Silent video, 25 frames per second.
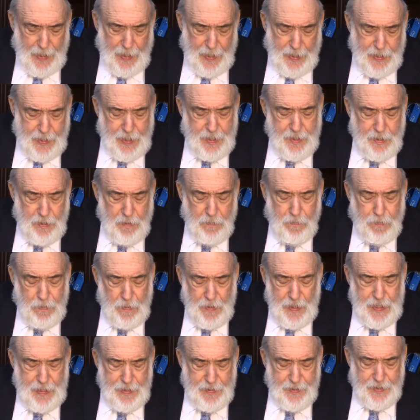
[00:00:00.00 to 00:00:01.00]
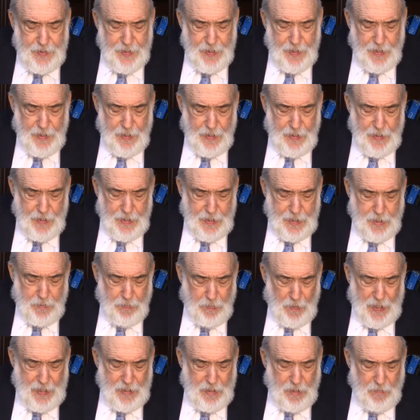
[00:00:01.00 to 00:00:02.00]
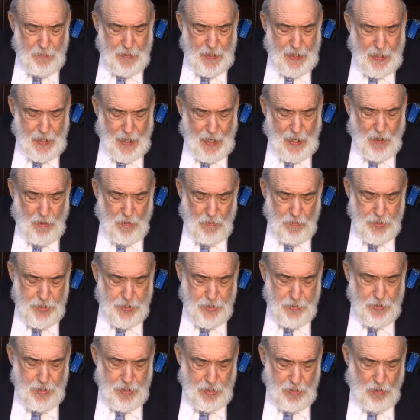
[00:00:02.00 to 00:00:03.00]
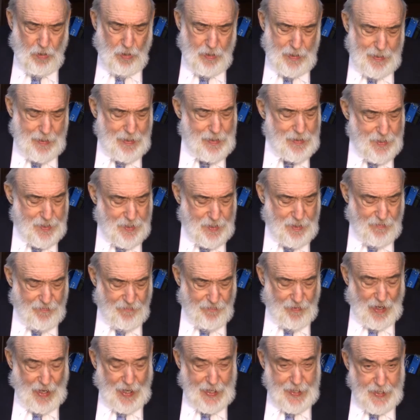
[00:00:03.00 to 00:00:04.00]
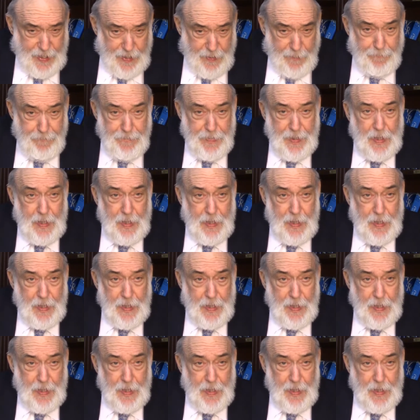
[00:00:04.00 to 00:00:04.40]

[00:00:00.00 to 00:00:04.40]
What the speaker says: Can you please explain to me how Jewish law is divided?